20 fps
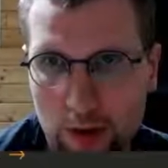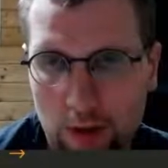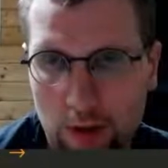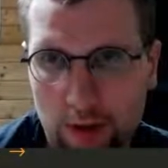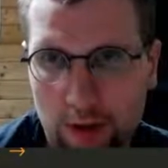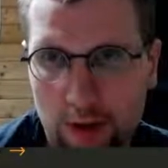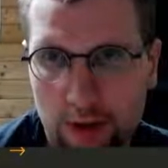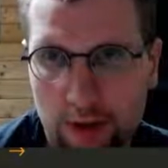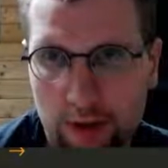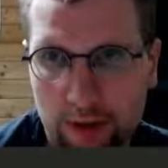
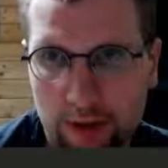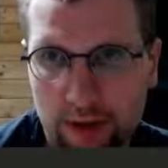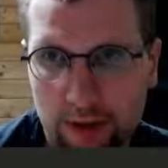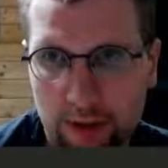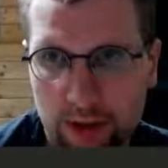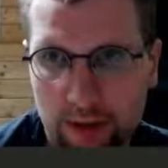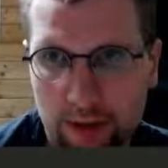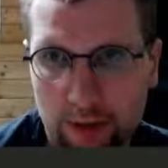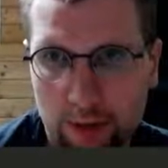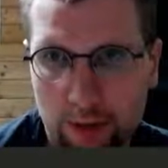Yeah, we need to make
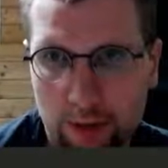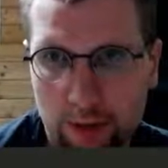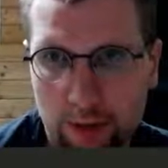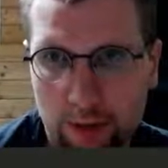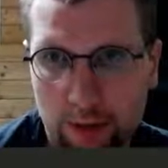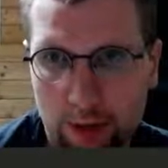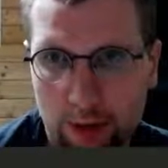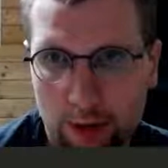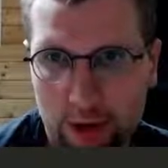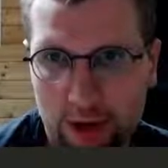a recursive
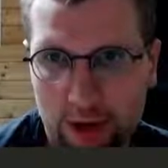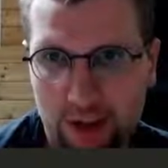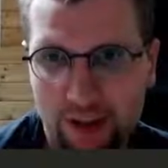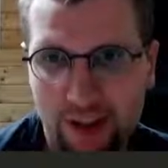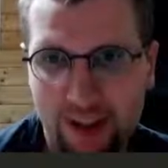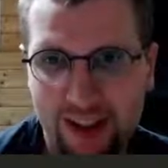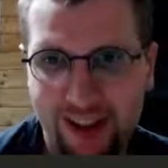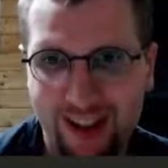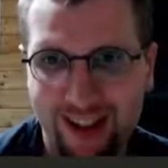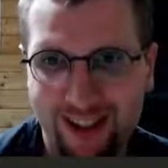blockers of
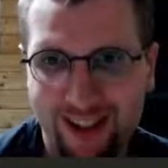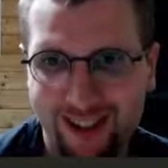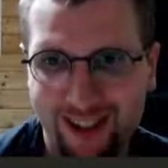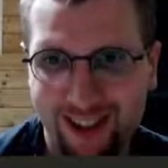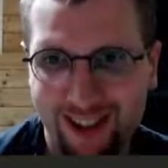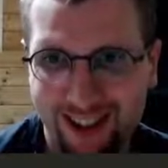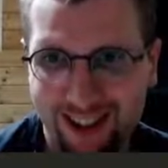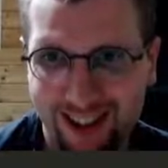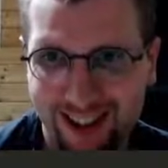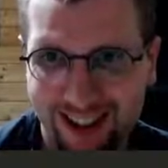it as well.